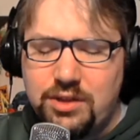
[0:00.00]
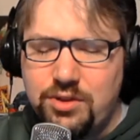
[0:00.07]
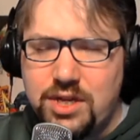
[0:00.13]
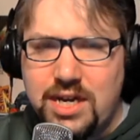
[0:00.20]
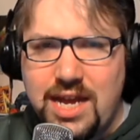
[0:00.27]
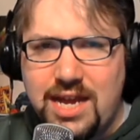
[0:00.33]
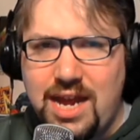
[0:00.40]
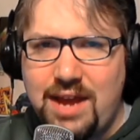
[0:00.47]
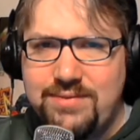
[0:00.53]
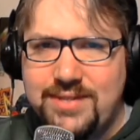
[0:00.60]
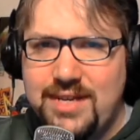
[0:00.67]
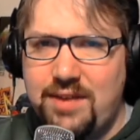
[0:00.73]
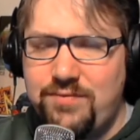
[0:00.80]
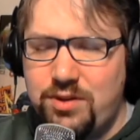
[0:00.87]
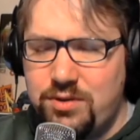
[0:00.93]
Looking at,
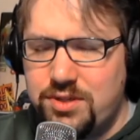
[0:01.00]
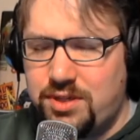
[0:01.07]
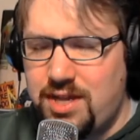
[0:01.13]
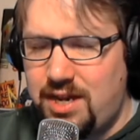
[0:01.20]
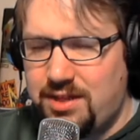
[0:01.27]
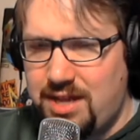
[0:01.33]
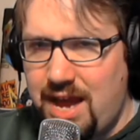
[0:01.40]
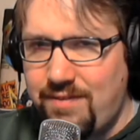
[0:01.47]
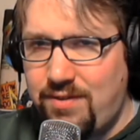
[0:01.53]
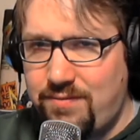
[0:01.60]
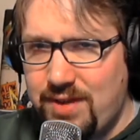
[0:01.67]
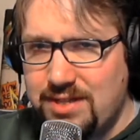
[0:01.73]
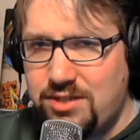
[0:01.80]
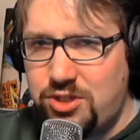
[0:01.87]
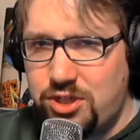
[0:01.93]
I've noticed a lot of live
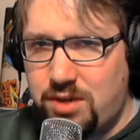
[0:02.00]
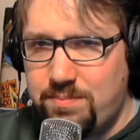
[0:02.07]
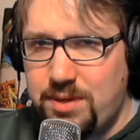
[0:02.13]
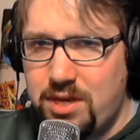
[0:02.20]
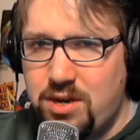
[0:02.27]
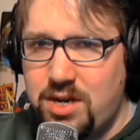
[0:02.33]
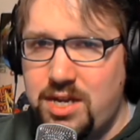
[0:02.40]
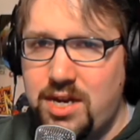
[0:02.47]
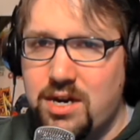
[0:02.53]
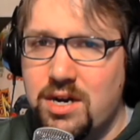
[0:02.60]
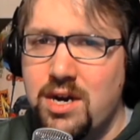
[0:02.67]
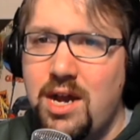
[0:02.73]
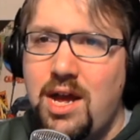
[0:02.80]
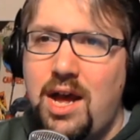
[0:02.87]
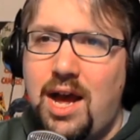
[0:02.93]
events jumping on here,